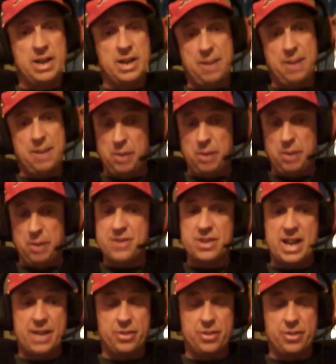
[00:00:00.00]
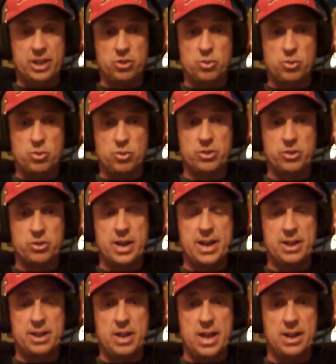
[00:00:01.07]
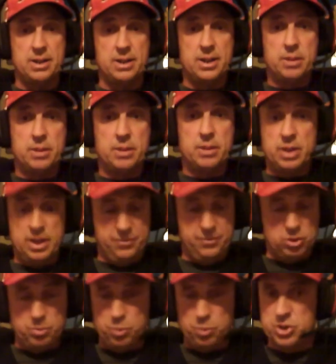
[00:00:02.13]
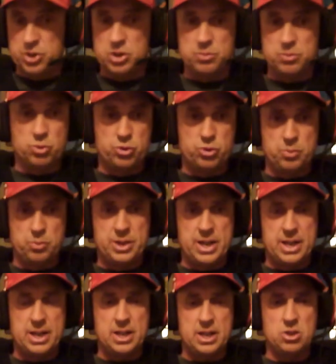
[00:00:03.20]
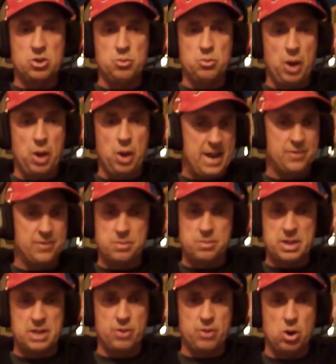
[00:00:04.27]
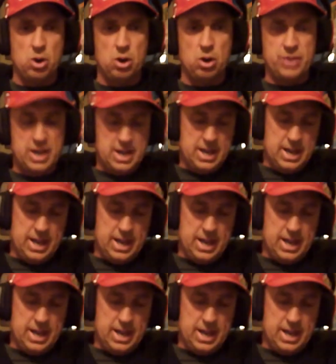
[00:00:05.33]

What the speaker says: probably as an athletic director, and if you're a principal, superintendent, you probably have to be involved